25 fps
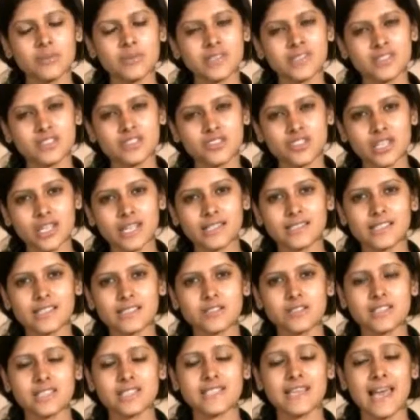Mr.
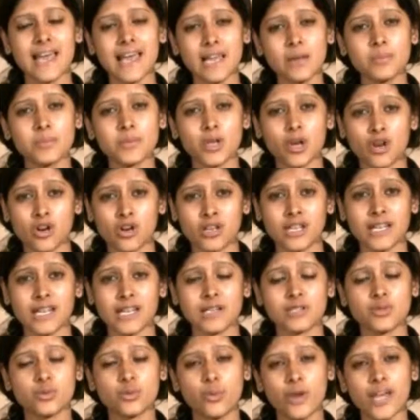Jagdish has helped
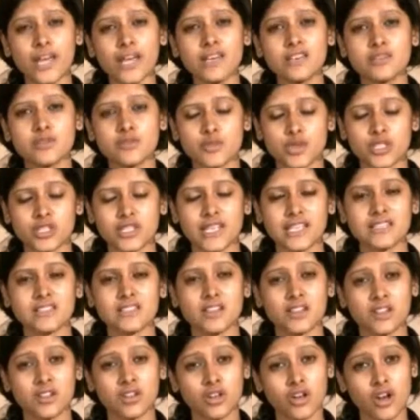organize various
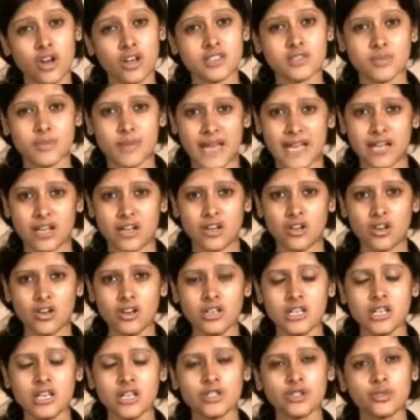protests across
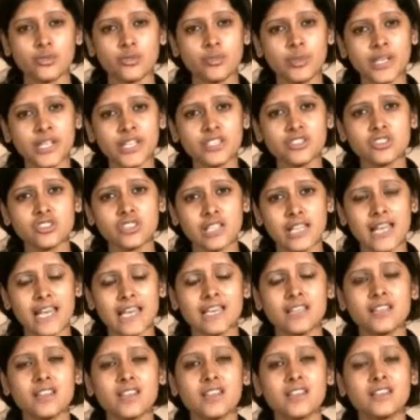Bangalore to bring to
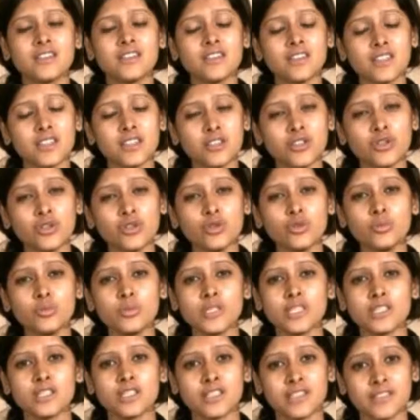light the
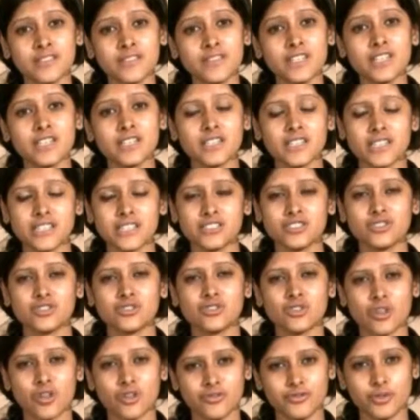inhuman living
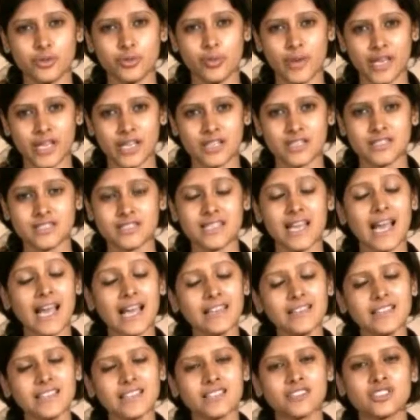conditions of the beggars
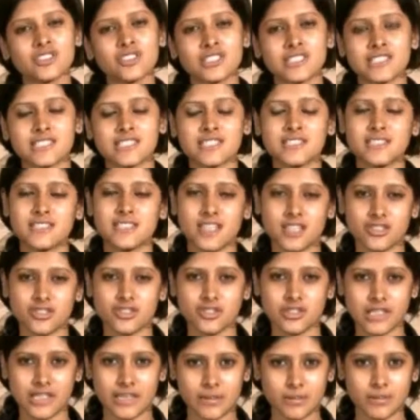and the injustice
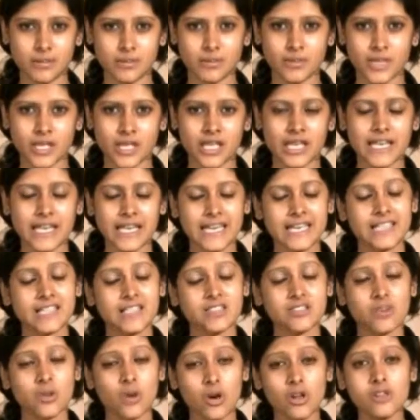done to them.
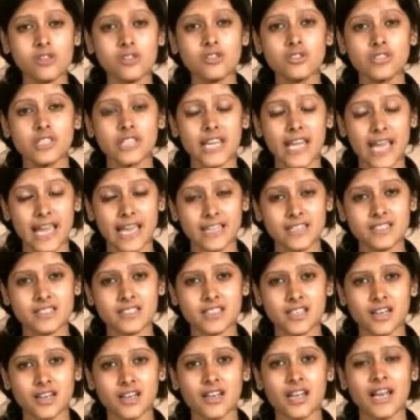He is also the
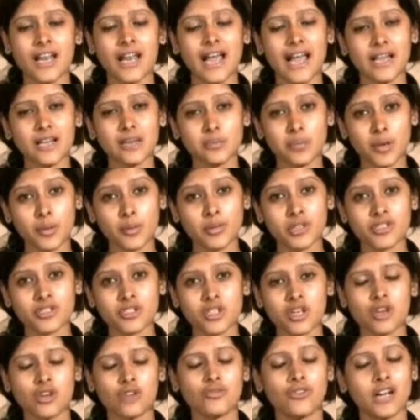editor and
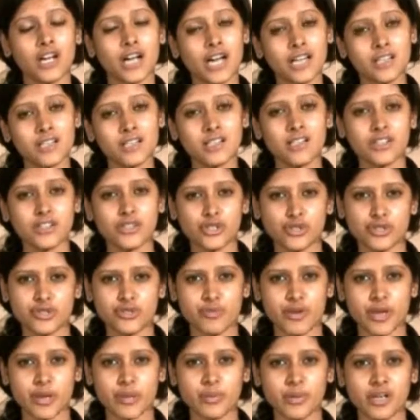publisher of a Kannada
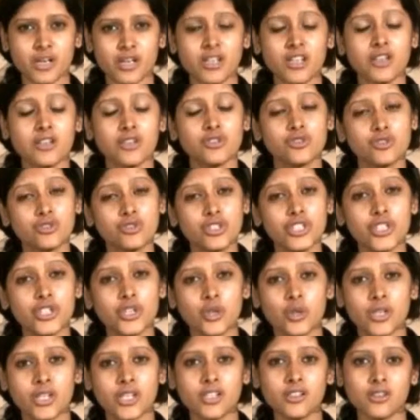newspaper,
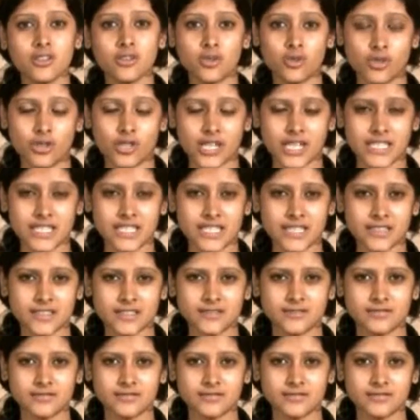Dudiyora Horata.